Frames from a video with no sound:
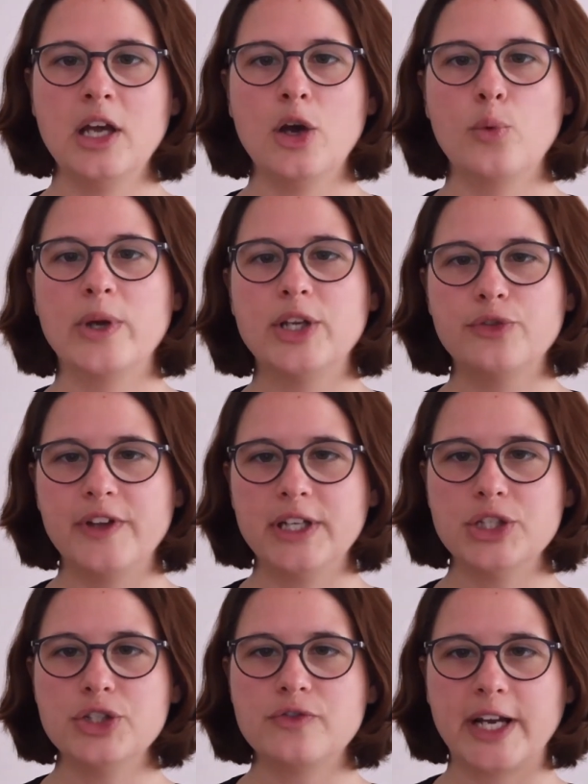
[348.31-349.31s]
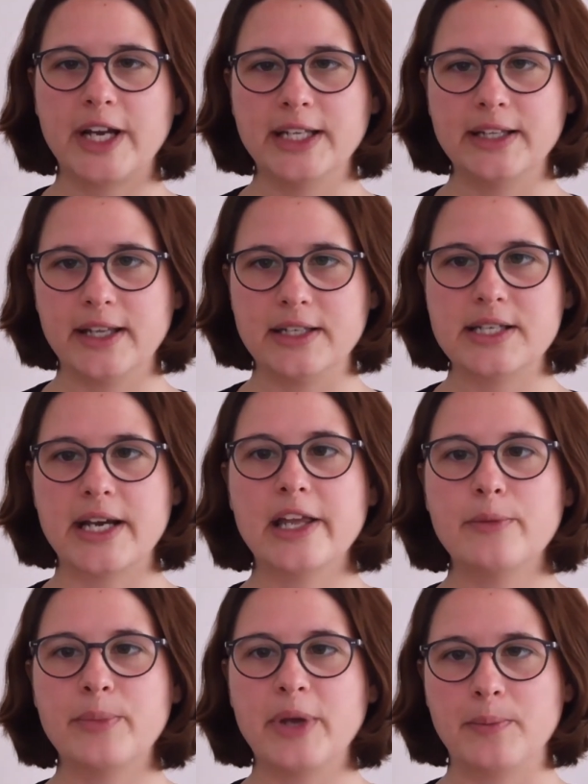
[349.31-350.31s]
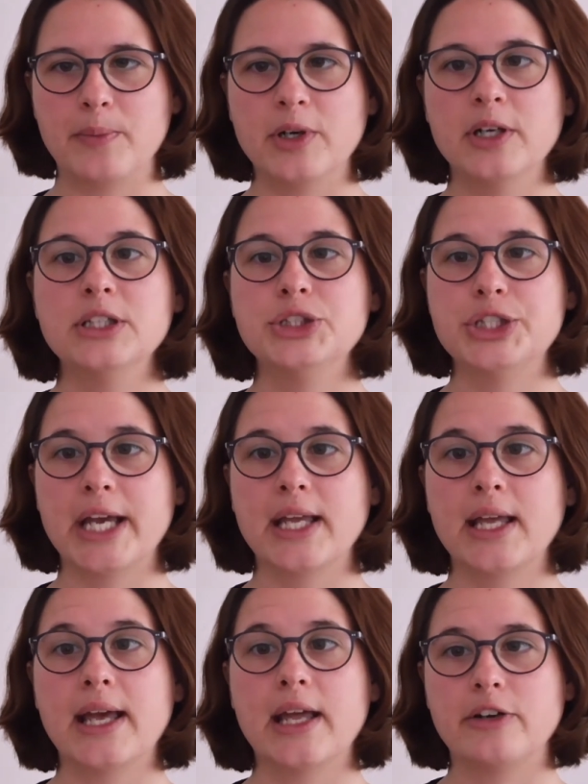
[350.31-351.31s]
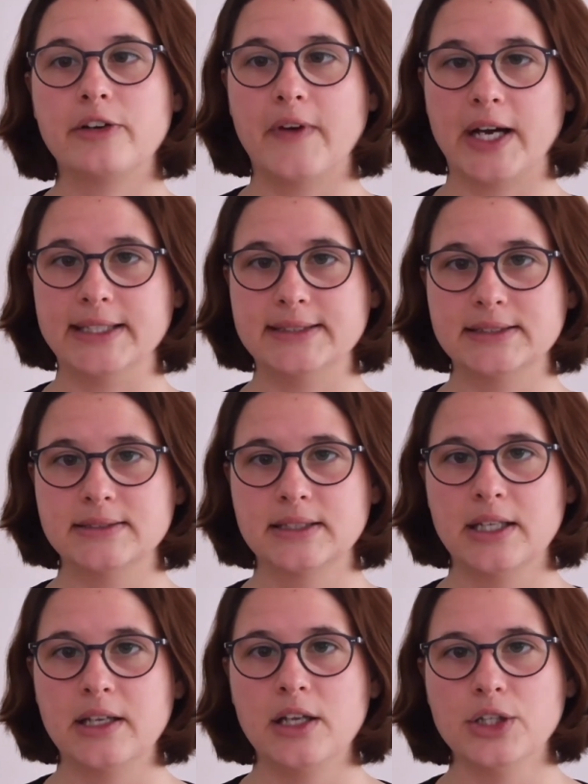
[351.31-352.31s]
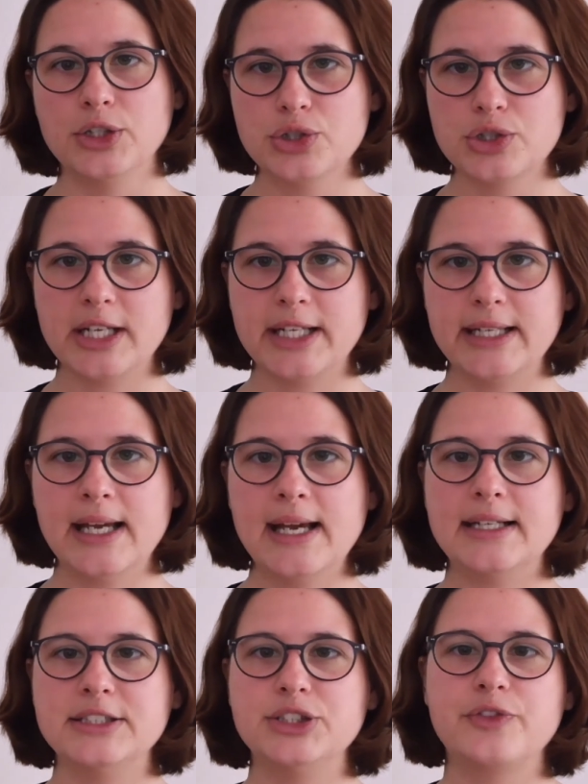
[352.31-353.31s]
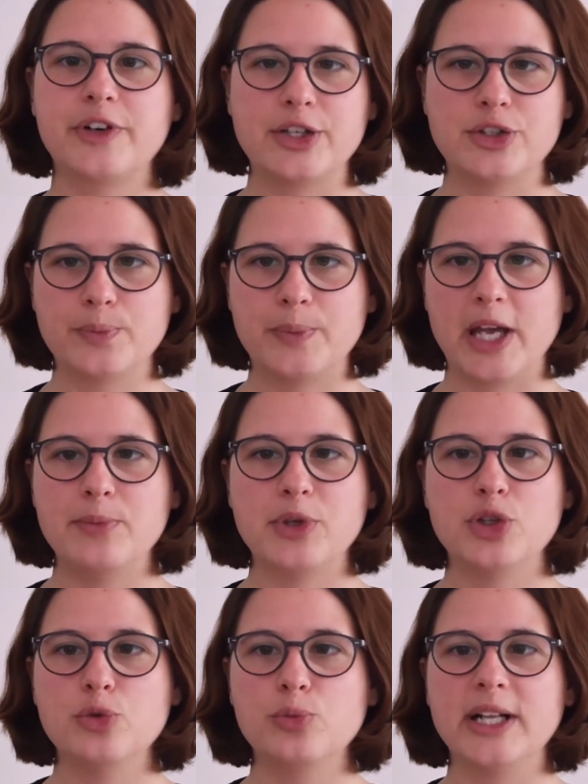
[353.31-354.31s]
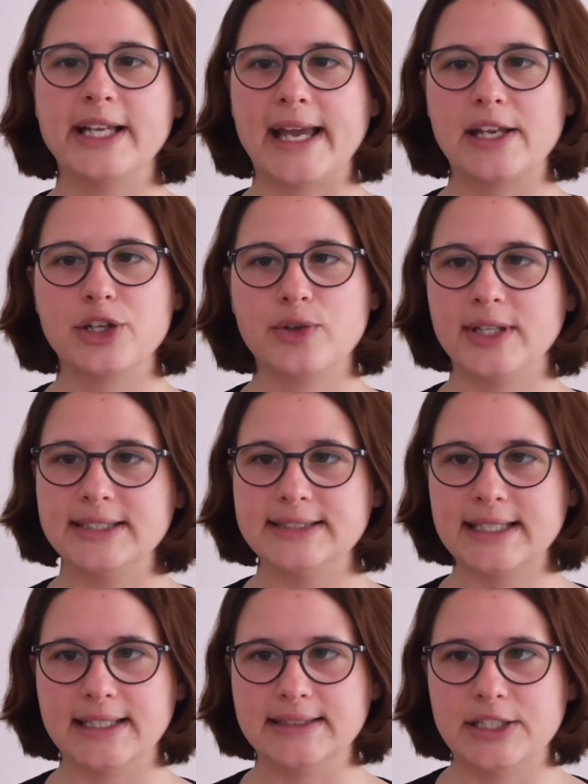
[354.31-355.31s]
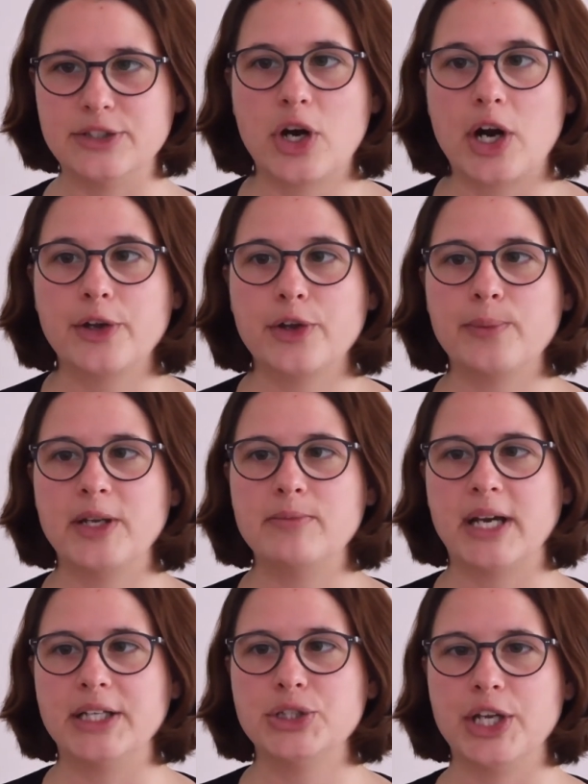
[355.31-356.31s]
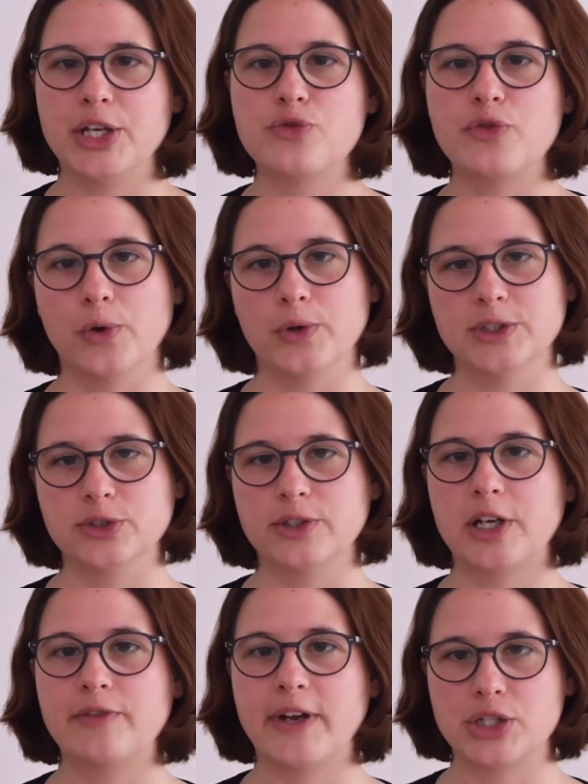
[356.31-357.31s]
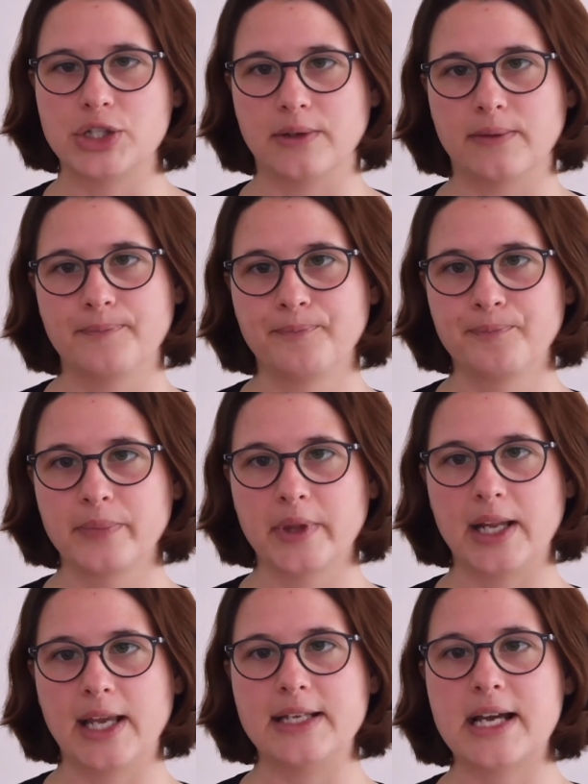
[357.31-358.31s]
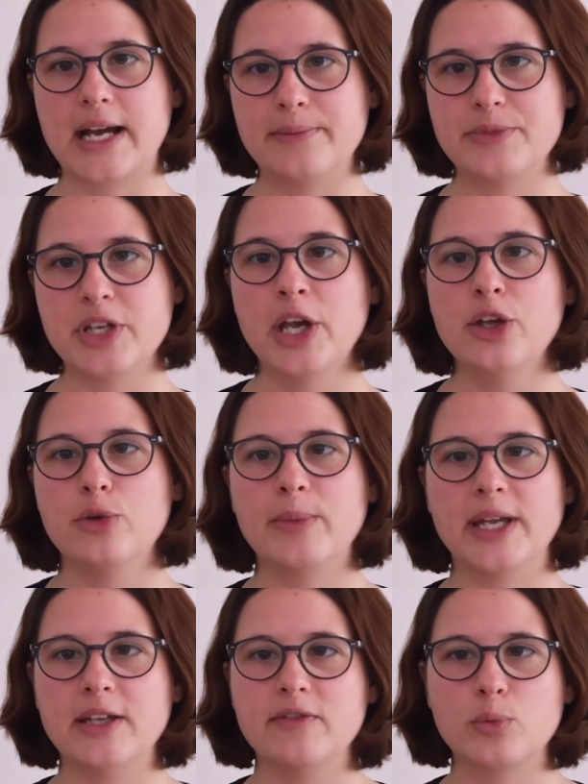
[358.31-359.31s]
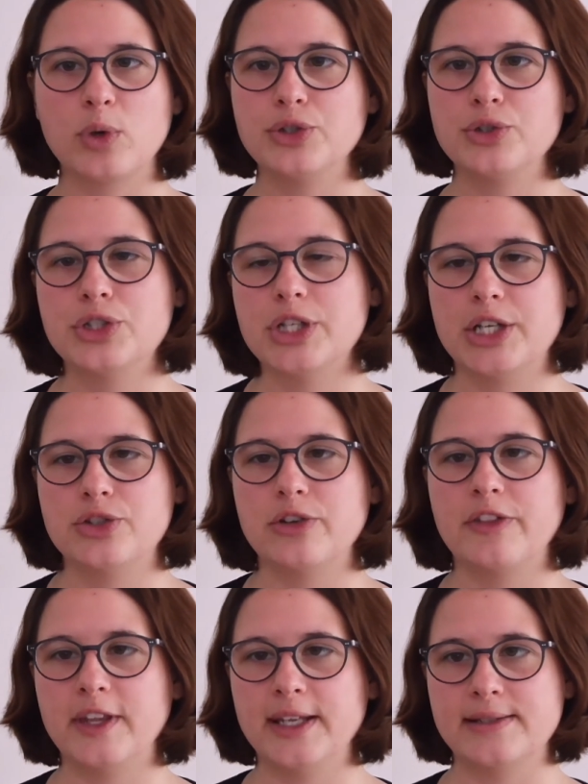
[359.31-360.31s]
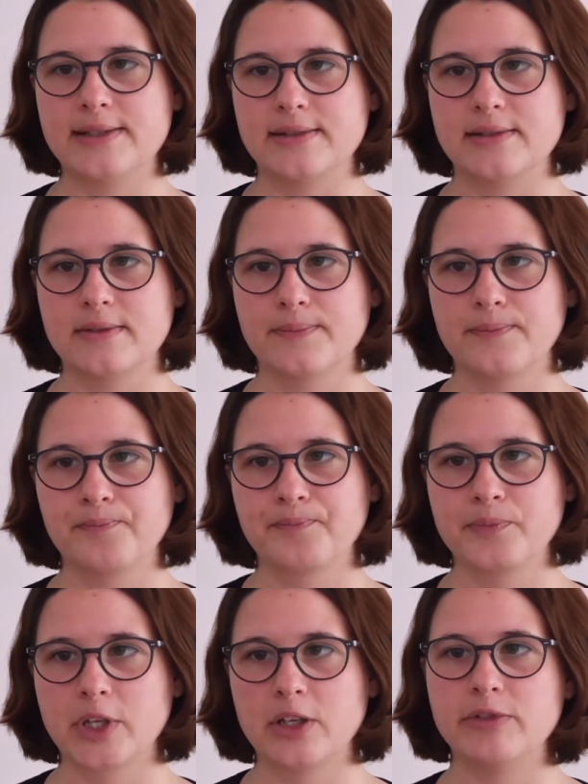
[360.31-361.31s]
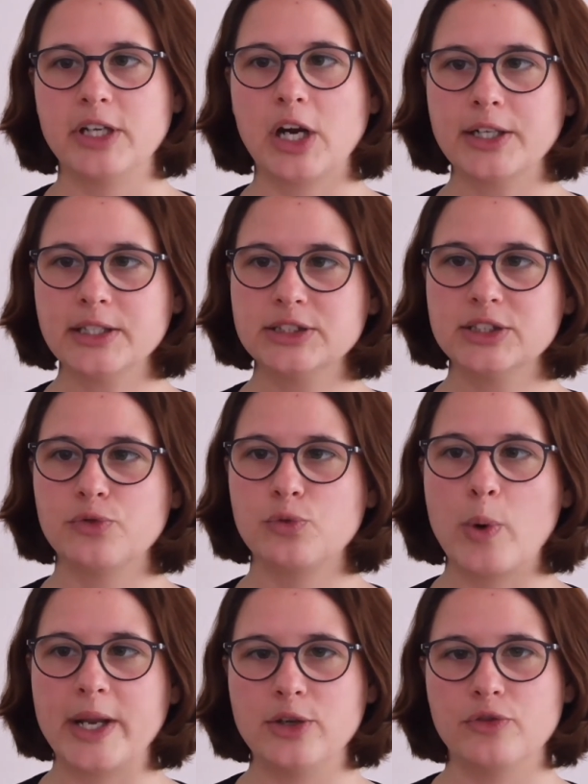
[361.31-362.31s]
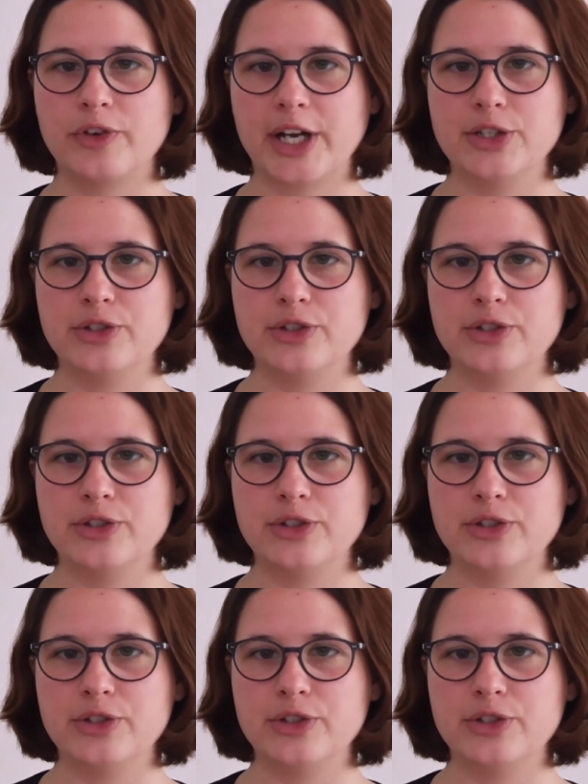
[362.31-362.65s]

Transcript: When you're finished writing the entire paper, check and revise. Usually, as you write your paper, you will gain new insights and your argument might change focus or direction. At times, you may even want to change your thesis. Regardless of when you write your